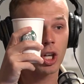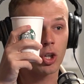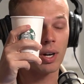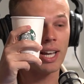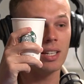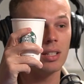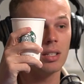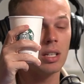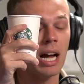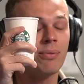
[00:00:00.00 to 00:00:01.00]
a great.
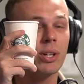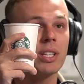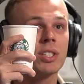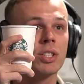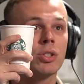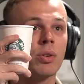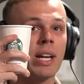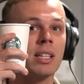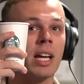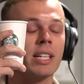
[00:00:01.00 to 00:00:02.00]
I feel like this is
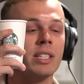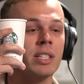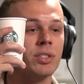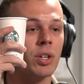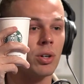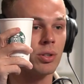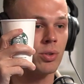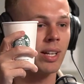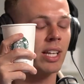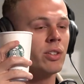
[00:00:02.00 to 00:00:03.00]
great like dessert
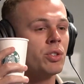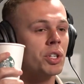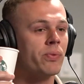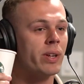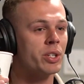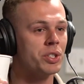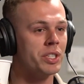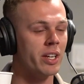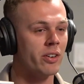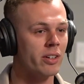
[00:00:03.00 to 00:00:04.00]
drink. Like you just finished
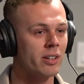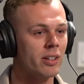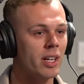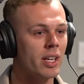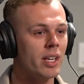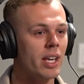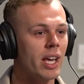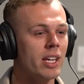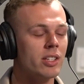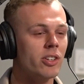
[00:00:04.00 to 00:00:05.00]
dinner
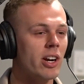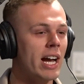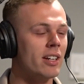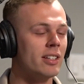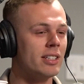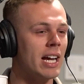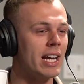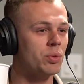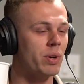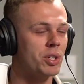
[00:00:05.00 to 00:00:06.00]
and you're at a
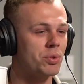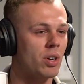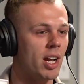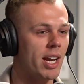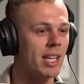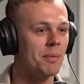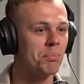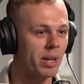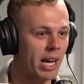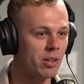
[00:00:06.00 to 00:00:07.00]
nice restaurant and they
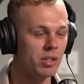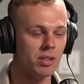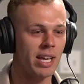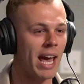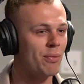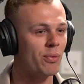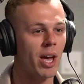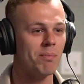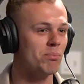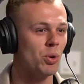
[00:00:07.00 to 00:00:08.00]
bring out
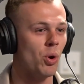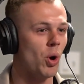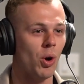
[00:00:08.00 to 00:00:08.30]
cafe mule